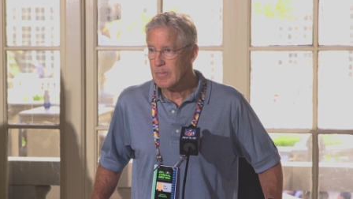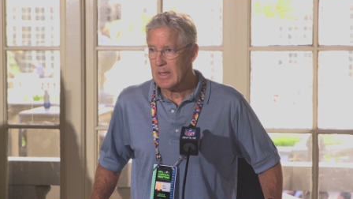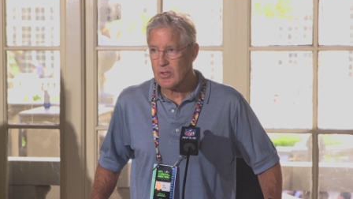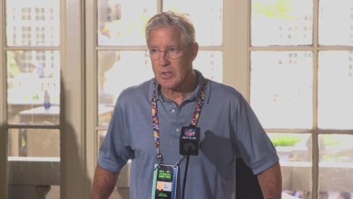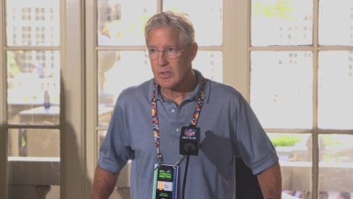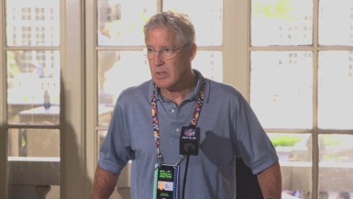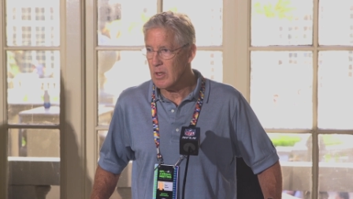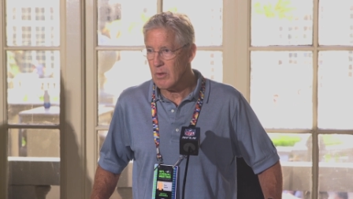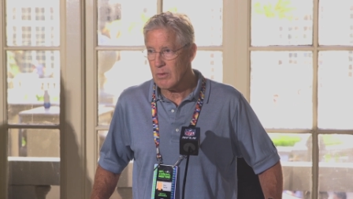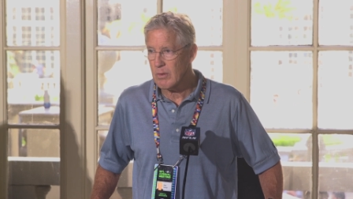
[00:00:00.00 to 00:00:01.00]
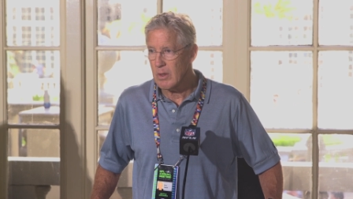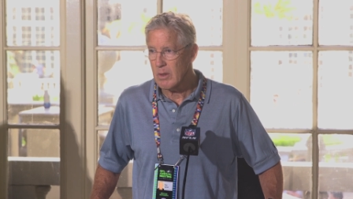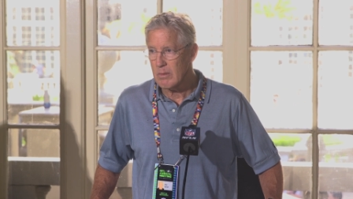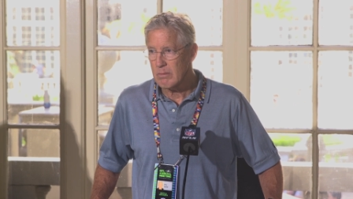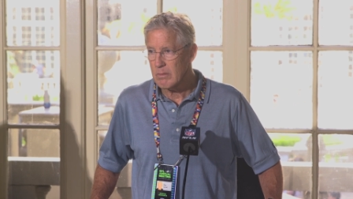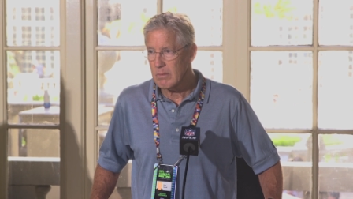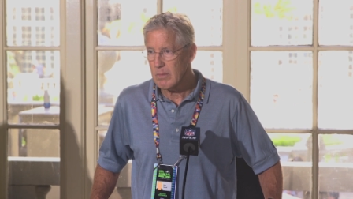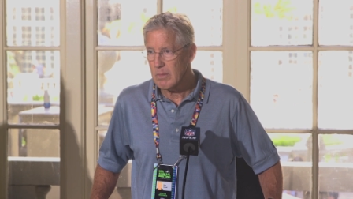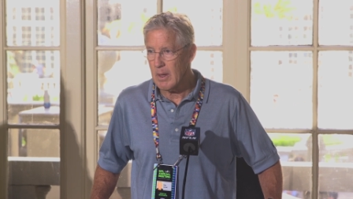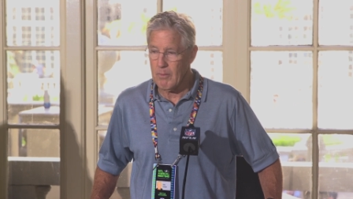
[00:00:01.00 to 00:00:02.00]
that's just, you know,
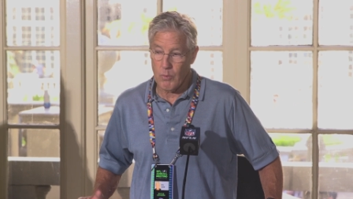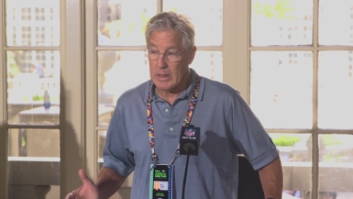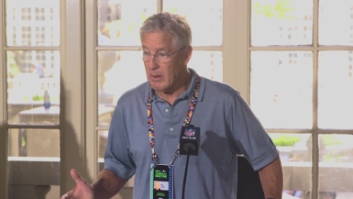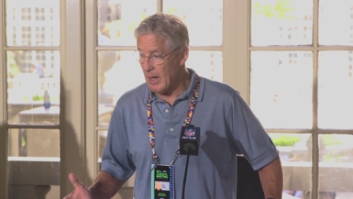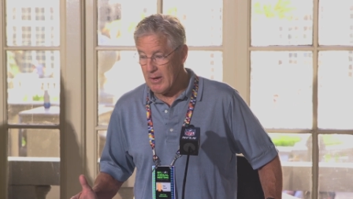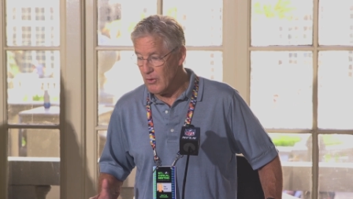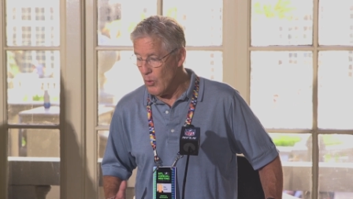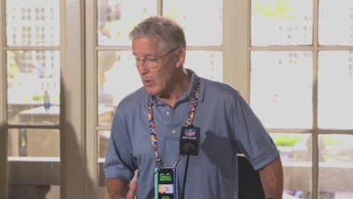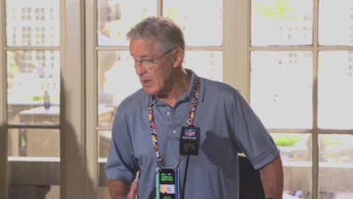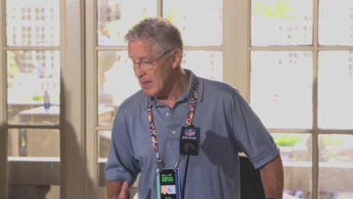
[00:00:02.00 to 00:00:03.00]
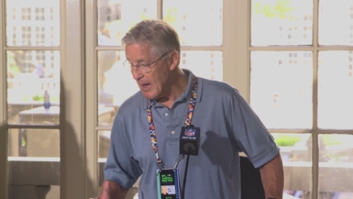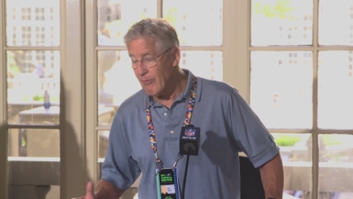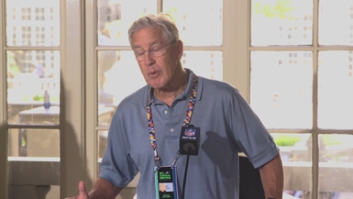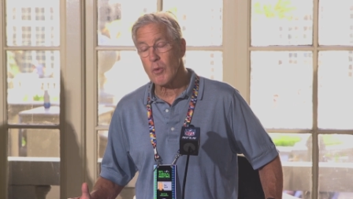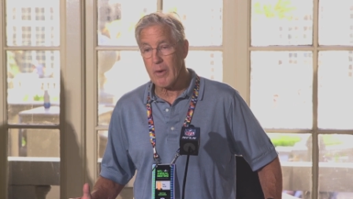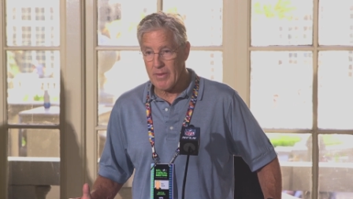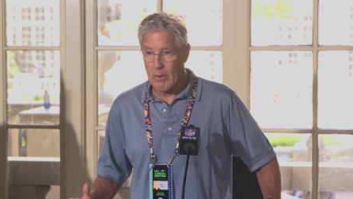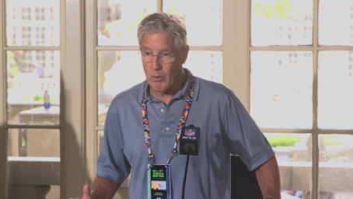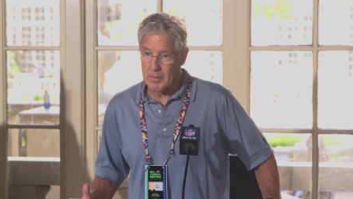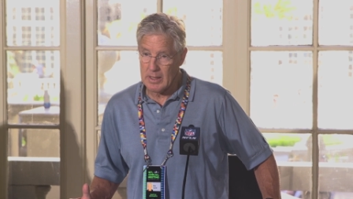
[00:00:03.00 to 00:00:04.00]
we could, I don't know what the time frame of
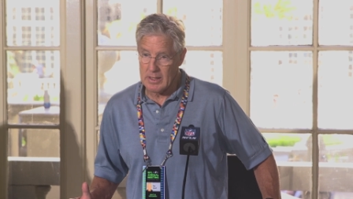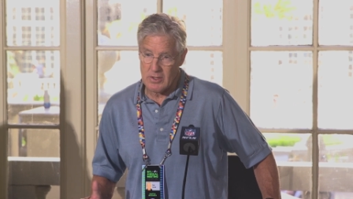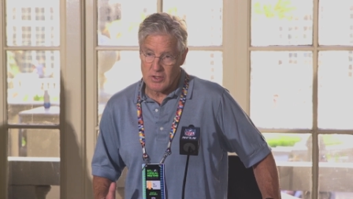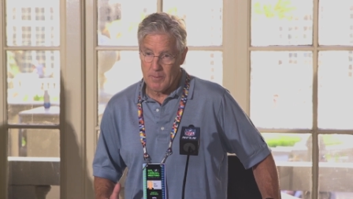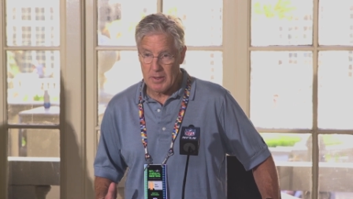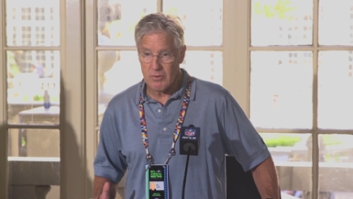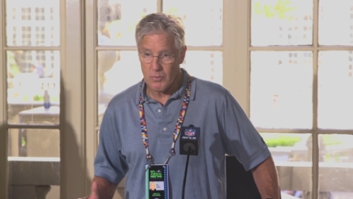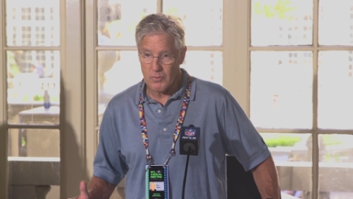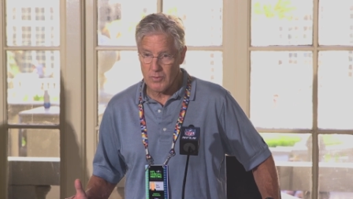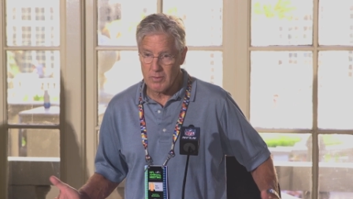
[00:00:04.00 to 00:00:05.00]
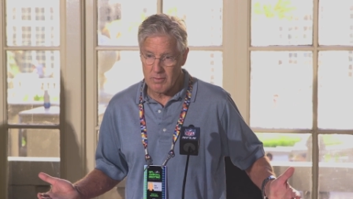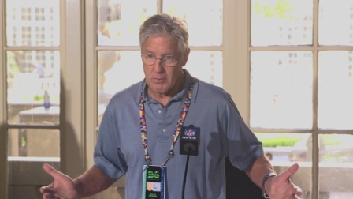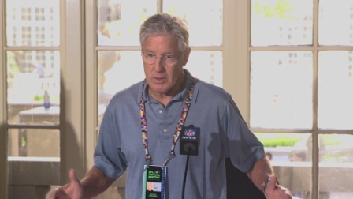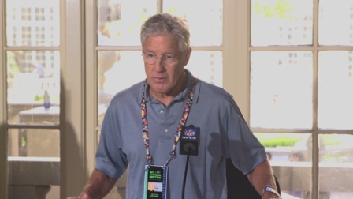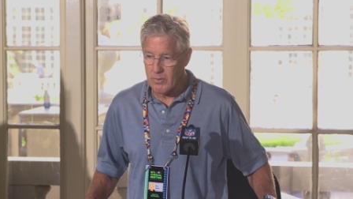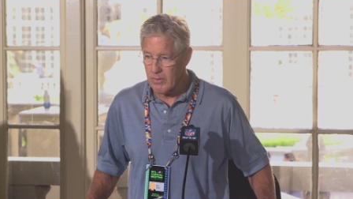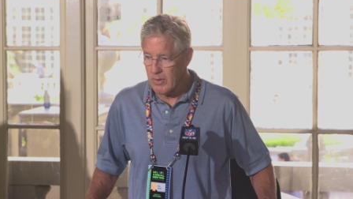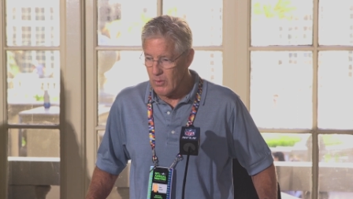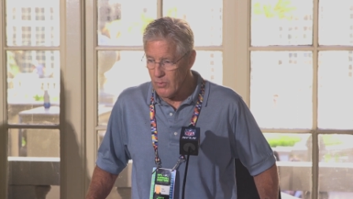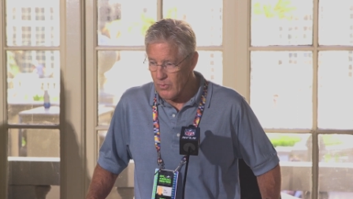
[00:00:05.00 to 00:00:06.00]
that will be. It just depends on really,
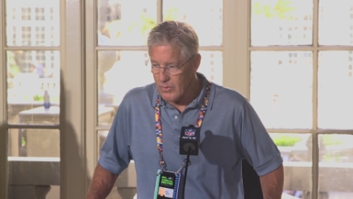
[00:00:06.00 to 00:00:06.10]
you know,